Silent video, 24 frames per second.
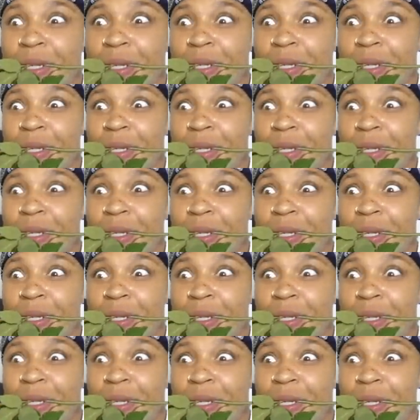
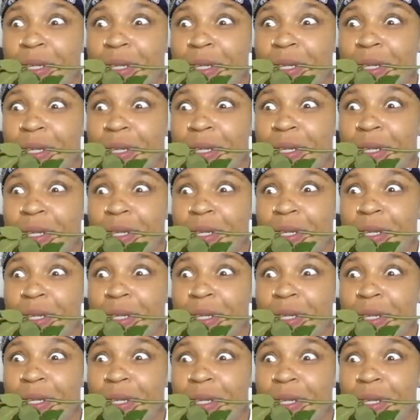
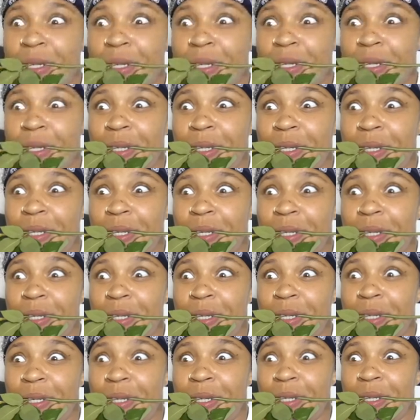
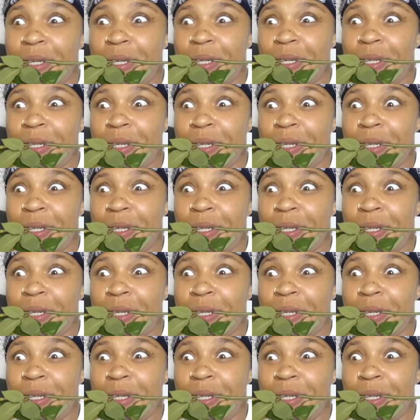No words are spoken by the person on screen.